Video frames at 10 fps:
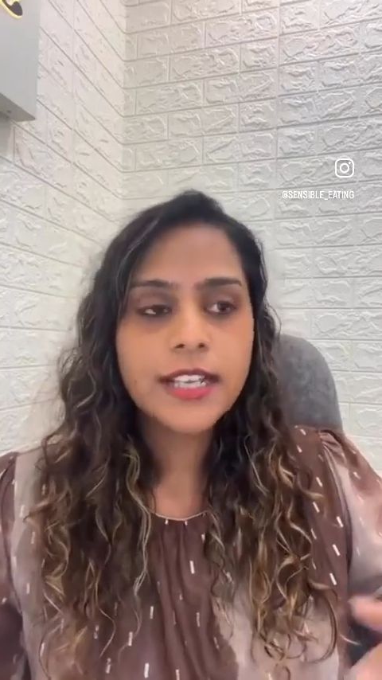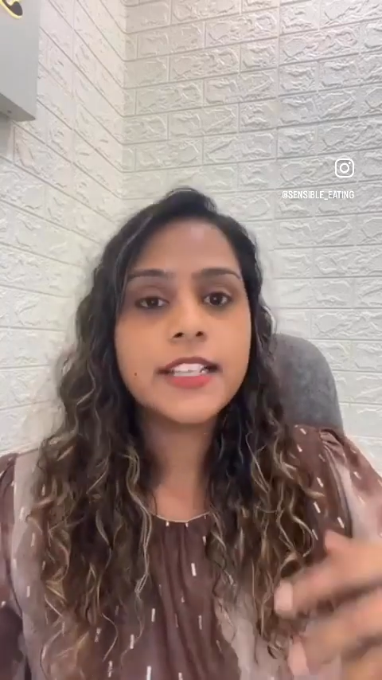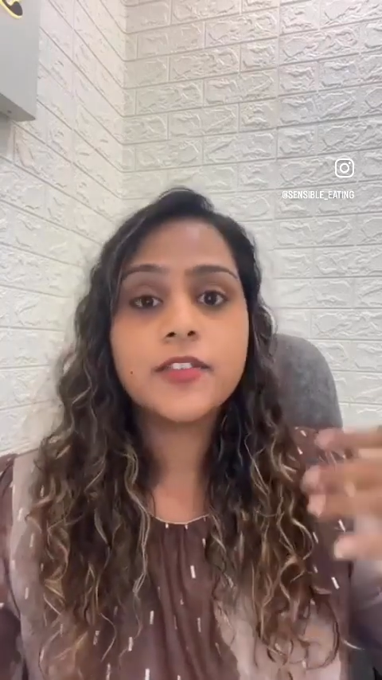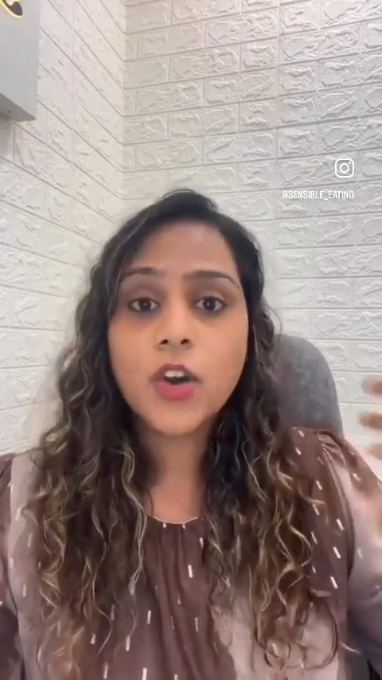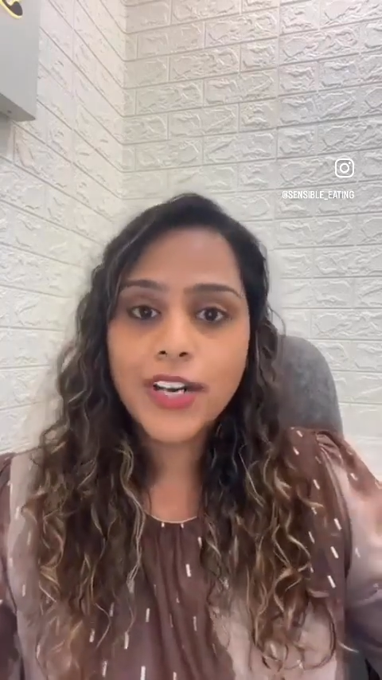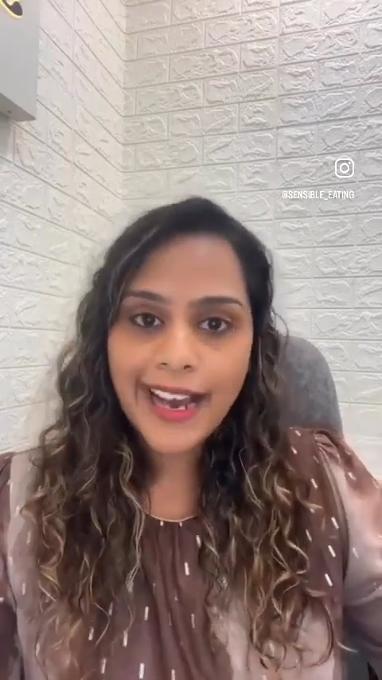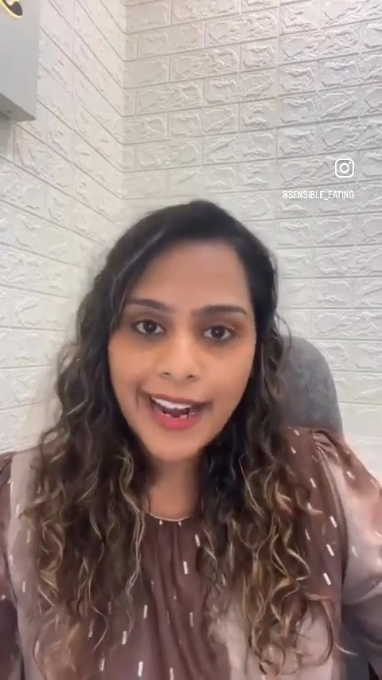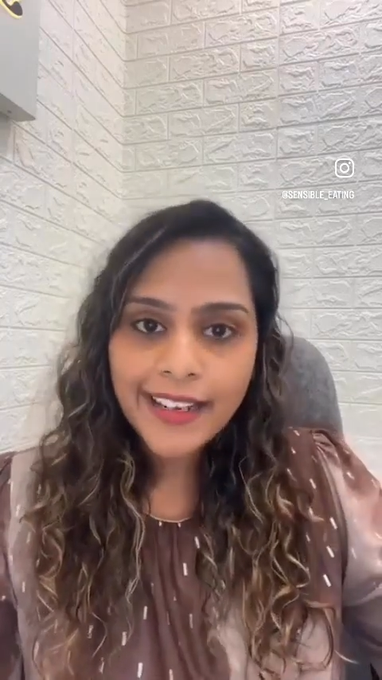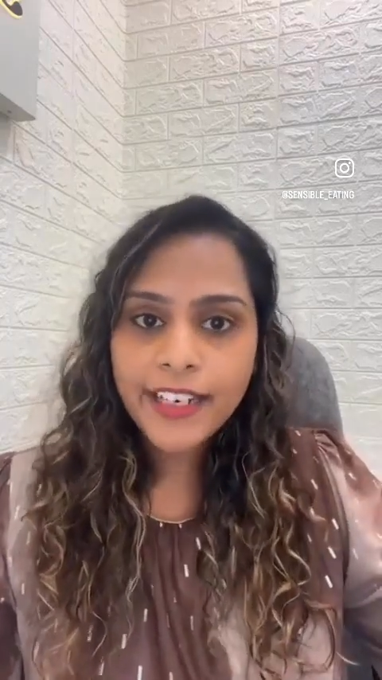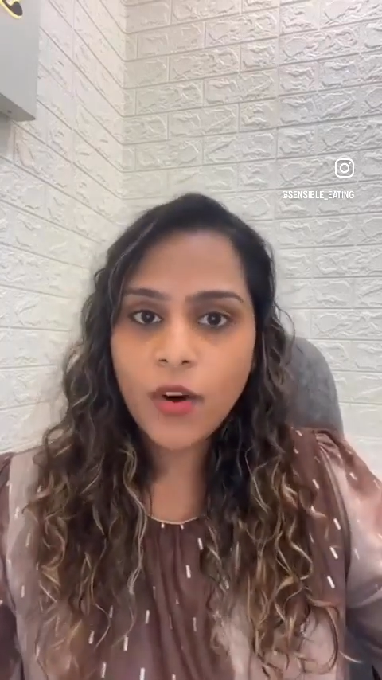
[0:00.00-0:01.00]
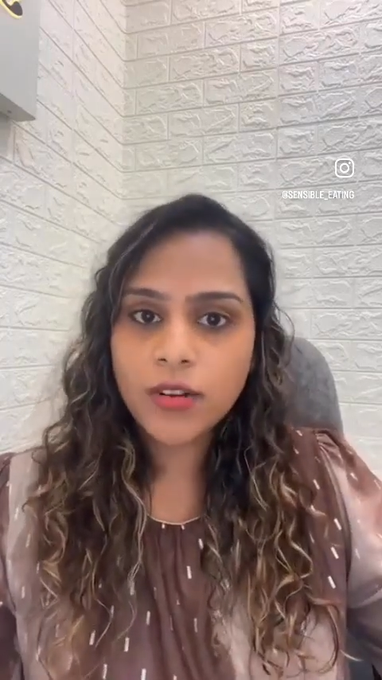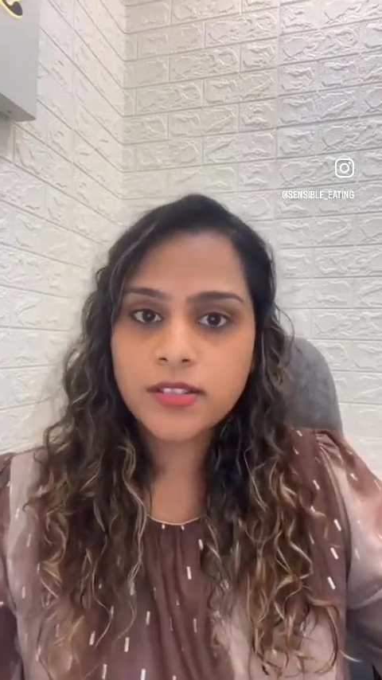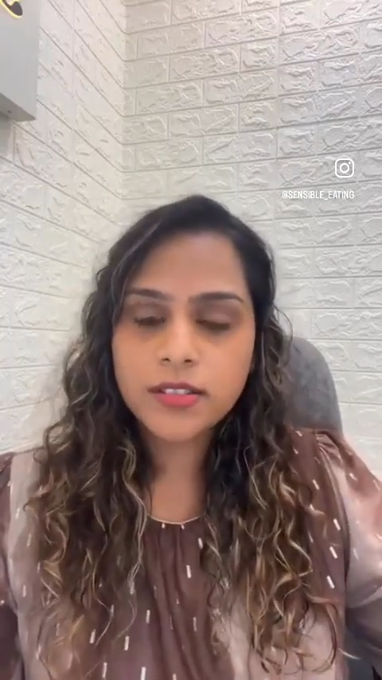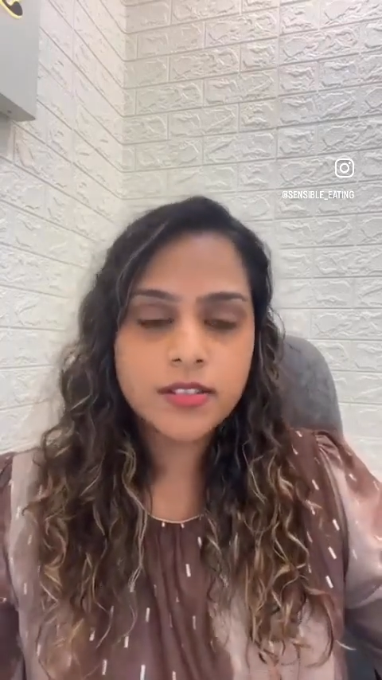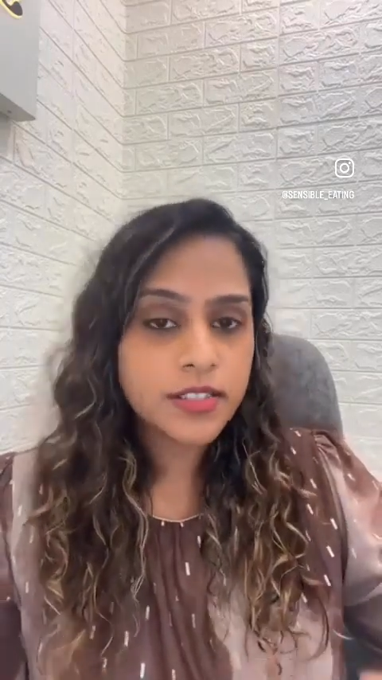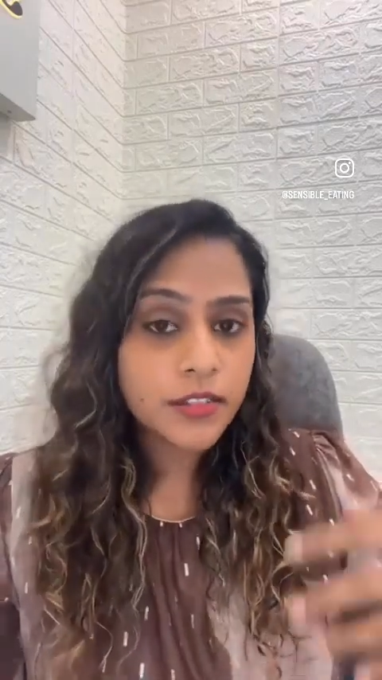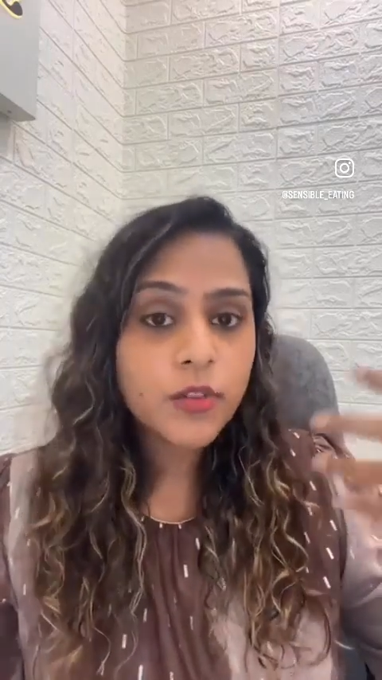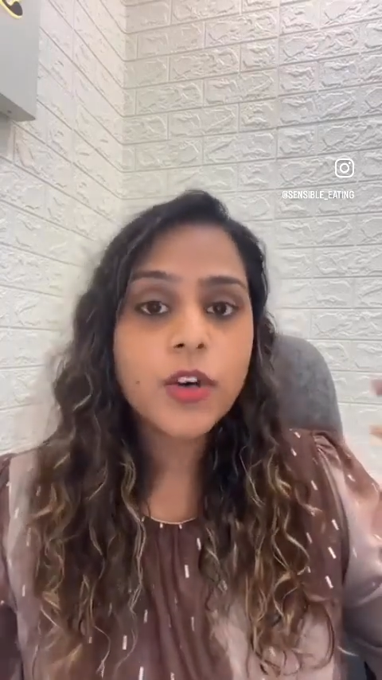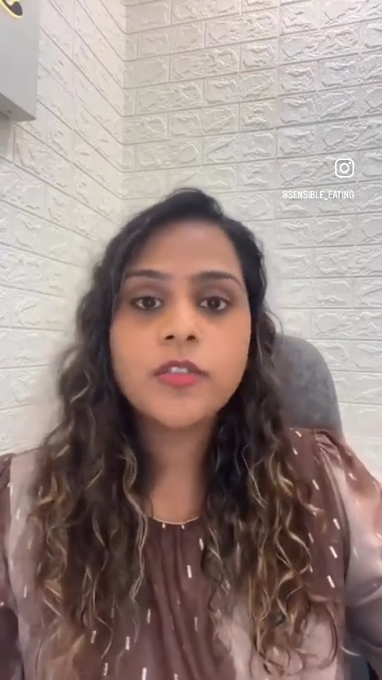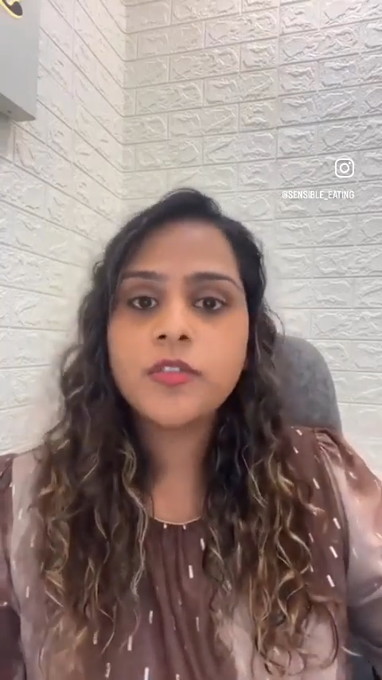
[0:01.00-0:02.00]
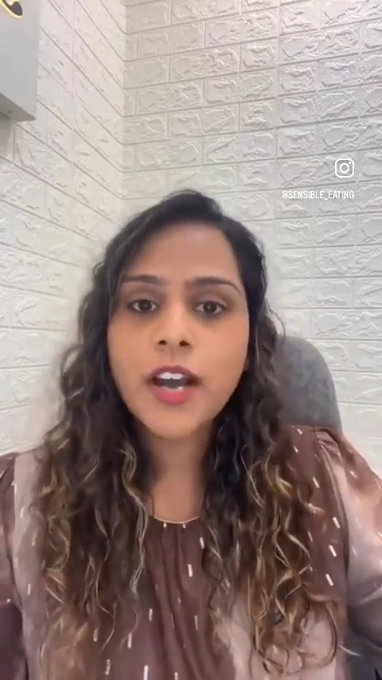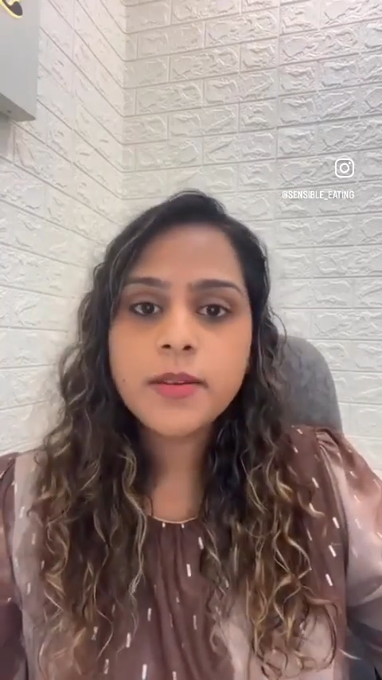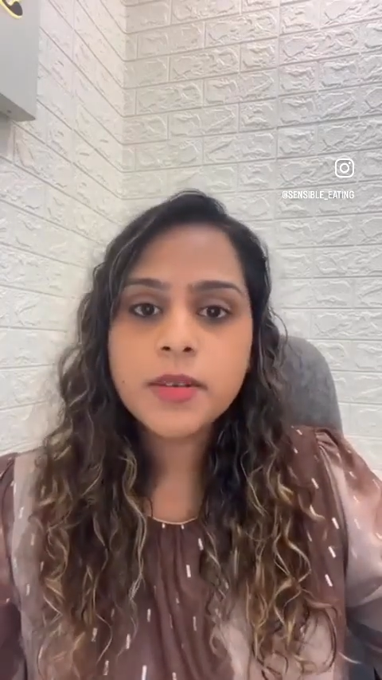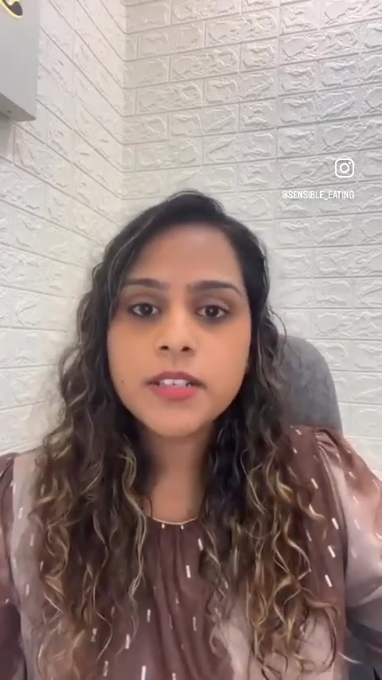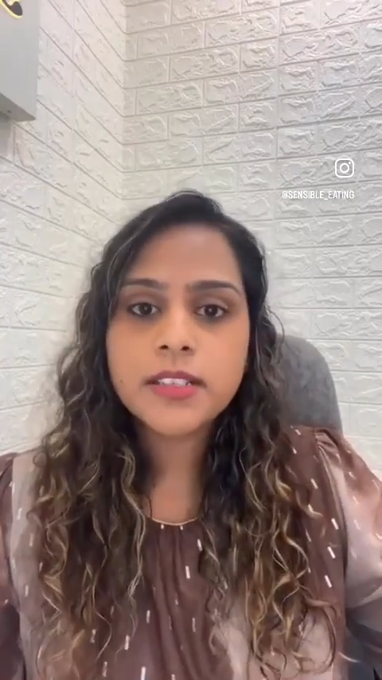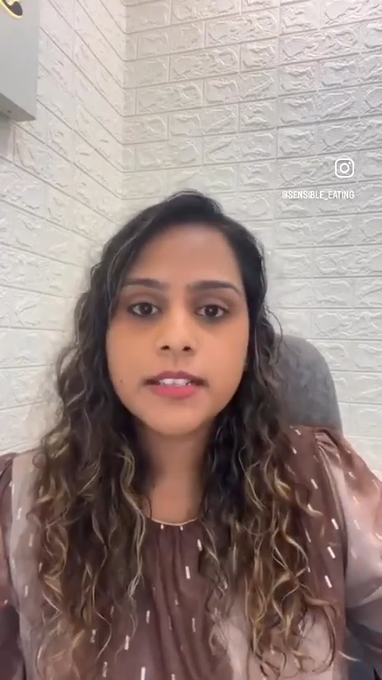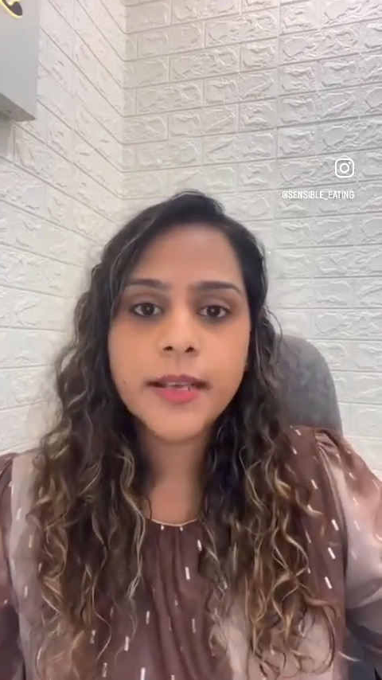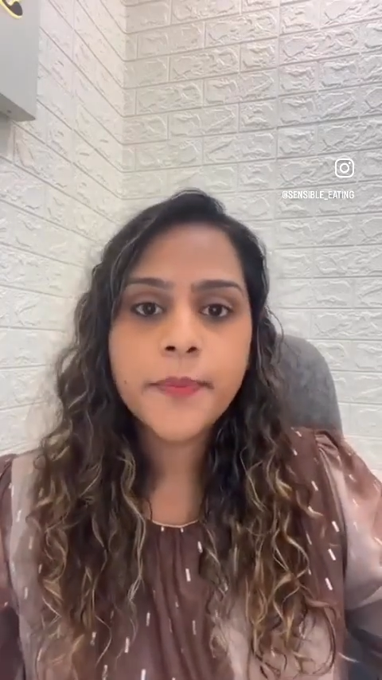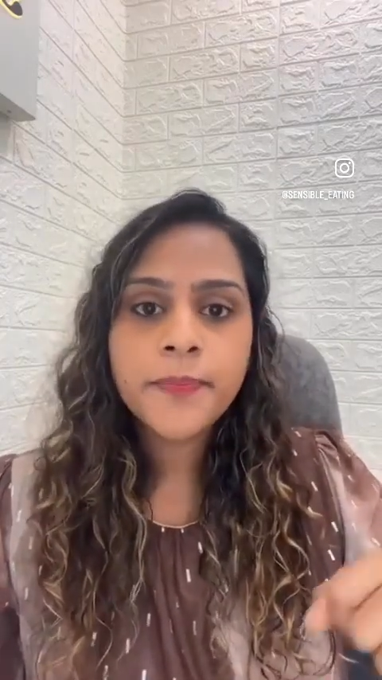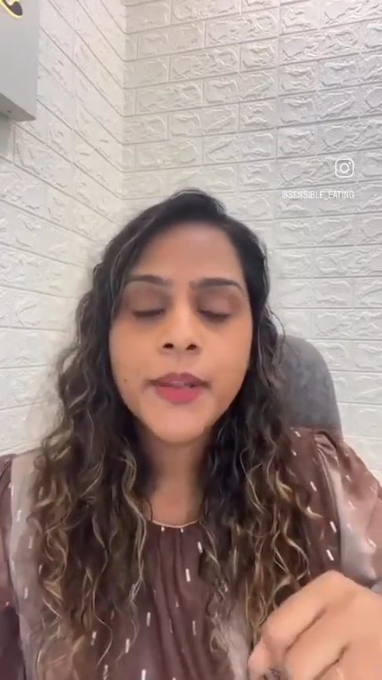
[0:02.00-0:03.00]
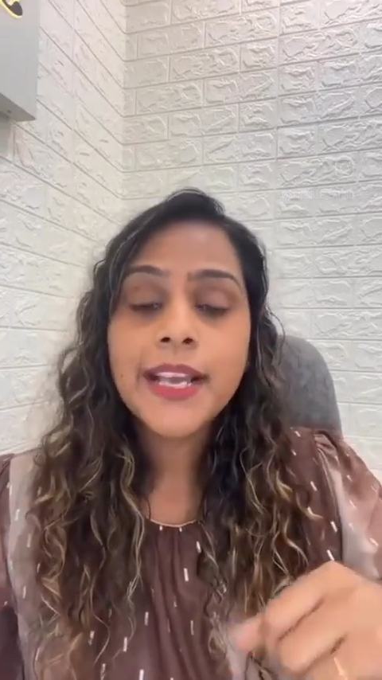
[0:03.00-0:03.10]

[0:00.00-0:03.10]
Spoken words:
They've got antioxidants. They've got fibers in them